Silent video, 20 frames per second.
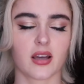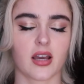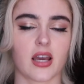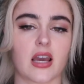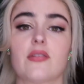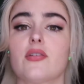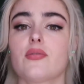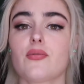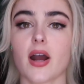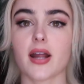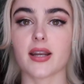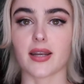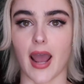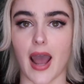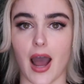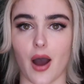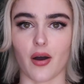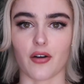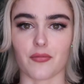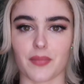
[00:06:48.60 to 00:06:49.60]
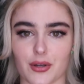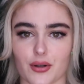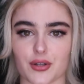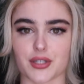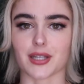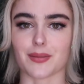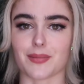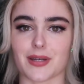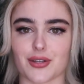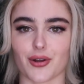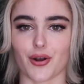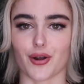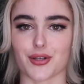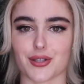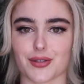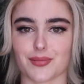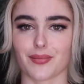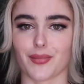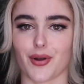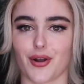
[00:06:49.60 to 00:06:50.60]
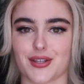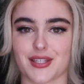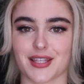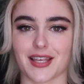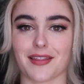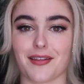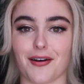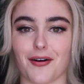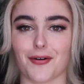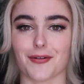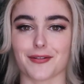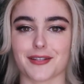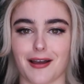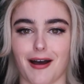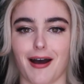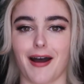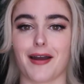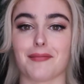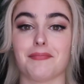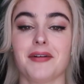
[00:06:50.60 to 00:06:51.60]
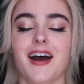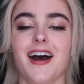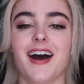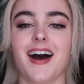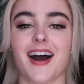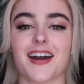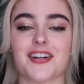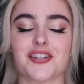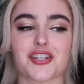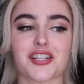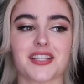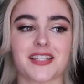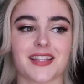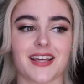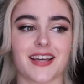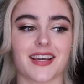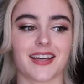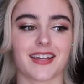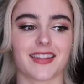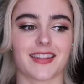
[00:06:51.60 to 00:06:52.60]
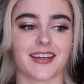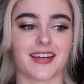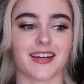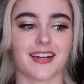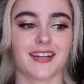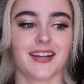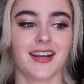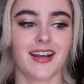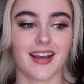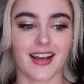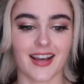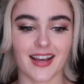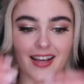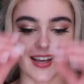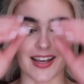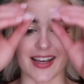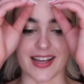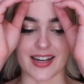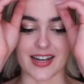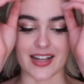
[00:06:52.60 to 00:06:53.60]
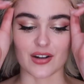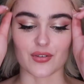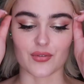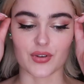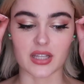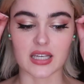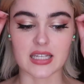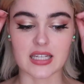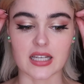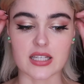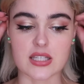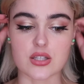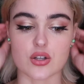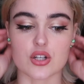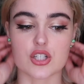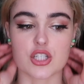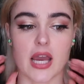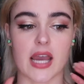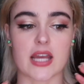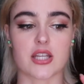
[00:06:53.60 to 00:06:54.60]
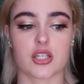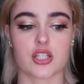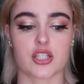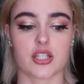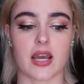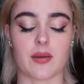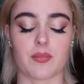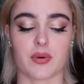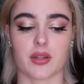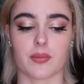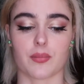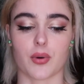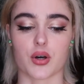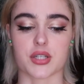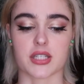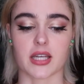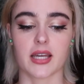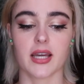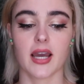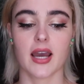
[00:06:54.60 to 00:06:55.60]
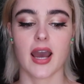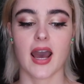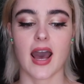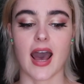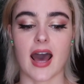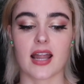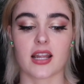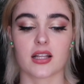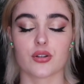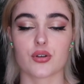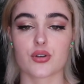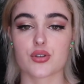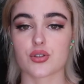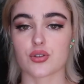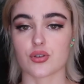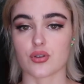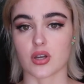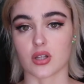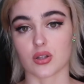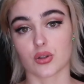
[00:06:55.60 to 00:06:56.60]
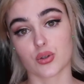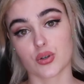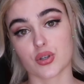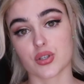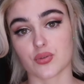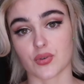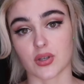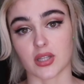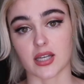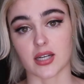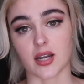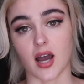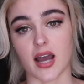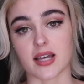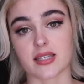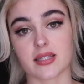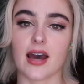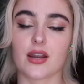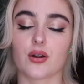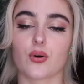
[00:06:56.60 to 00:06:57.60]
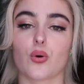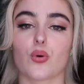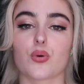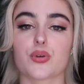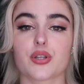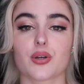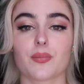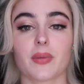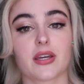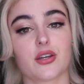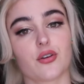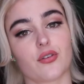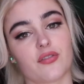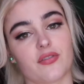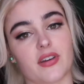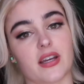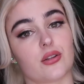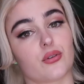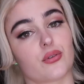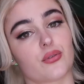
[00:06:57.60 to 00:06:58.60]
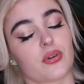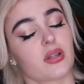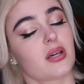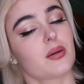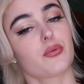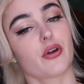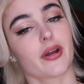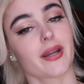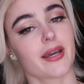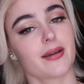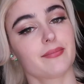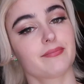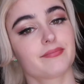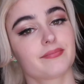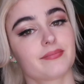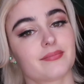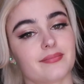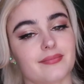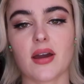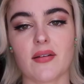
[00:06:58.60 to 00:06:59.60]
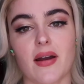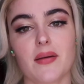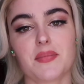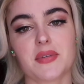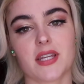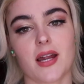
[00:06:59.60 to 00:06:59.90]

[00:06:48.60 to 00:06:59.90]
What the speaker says: right now, I've been on tippy toes mostly the whole time. I just think that it really does sort of change the shape of the body, and it looks really nice, and it'll also make your feet look really pretty. That wraps